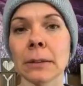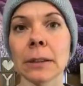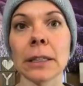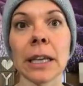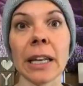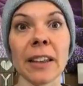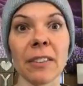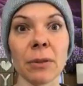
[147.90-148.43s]

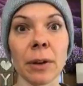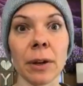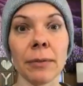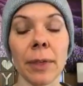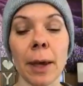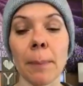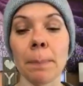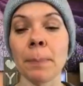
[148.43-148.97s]
getting rid of
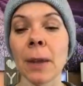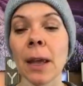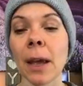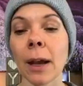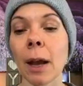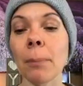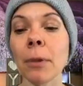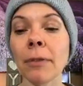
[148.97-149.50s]
them.
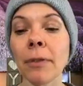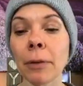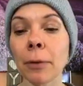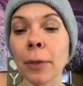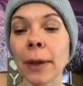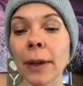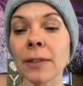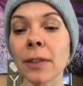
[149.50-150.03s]
A couple of other
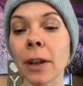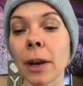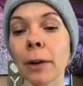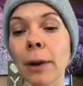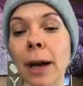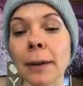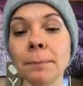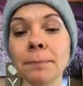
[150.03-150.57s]
things that I
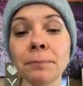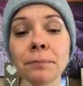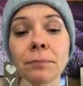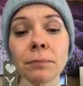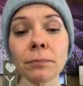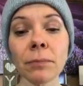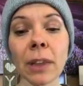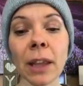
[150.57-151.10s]
read
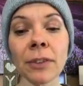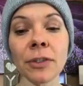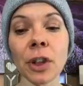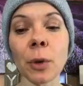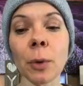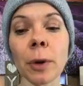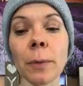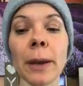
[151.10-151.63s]
is that
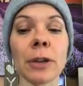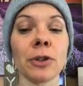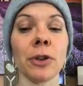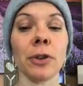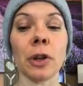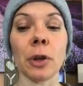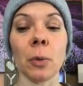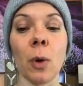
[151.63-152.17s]
you want to make sure
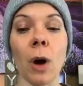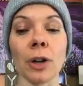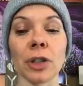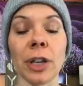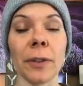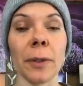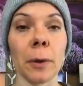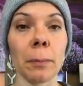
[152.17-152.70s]
that you're
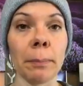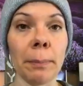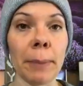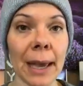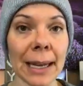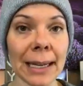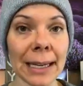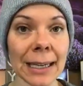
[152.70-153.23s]
washing their
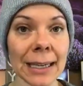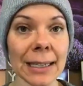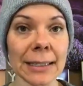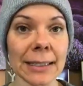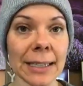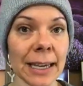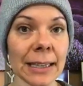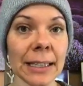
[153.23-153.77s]
bedding
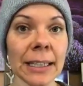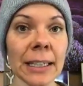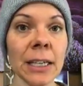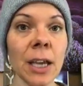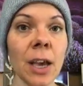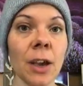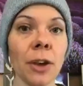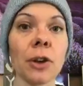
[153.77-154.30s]
daily.
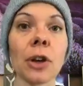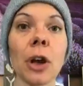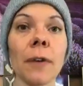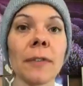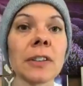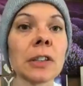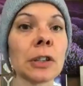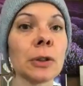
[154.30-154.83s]
You can
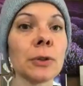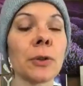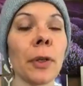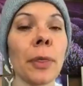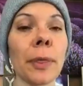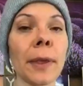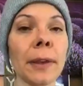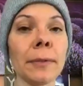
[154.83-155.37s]
obviously use the
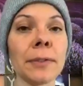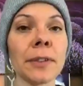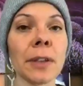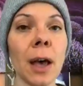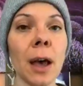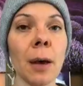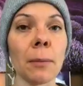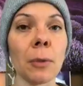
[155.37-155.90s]
Thieves
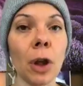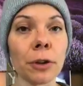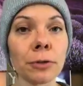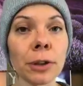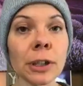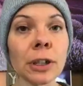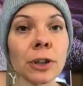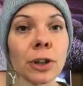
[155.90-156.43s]

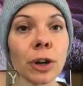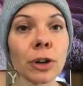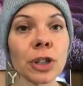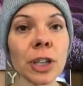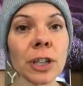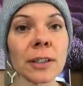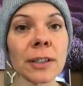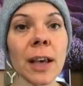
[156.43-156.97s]
laundry
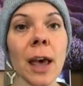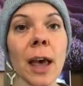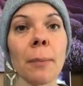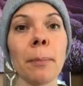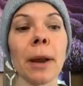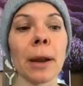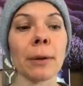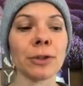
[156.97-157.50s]
detergent,
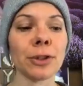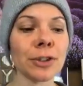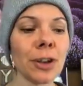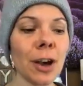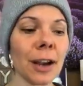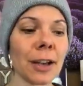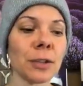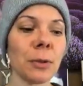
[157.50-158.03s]
but I was just
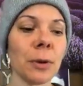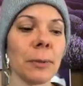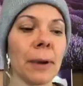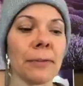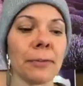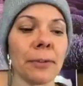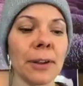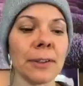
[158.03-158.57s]
talking to one of
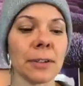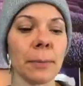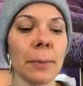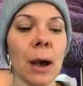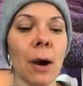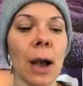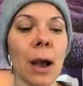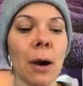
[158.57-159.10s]
my friends
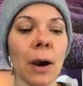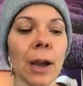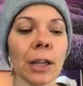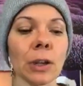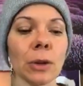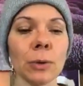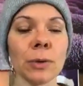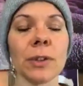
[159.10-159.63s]
about how I
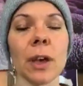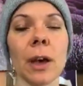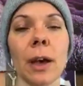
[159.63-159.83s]
use